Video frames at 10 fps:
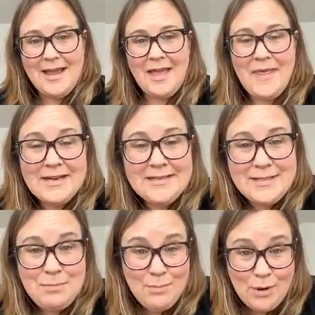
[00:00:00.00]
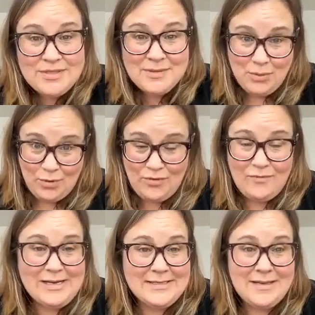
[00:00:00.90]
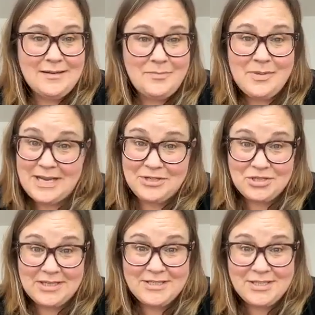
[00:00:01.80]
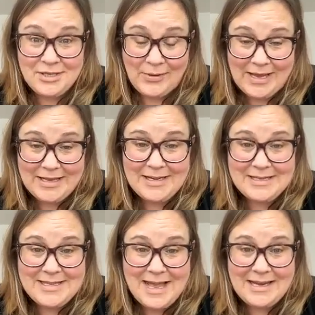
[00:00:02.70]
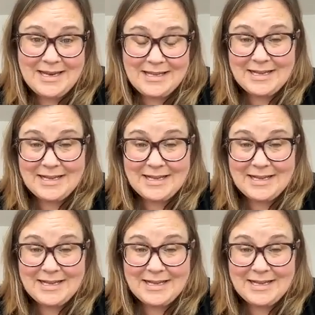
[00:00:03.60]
And that is the most important reason potentially to do it, is that it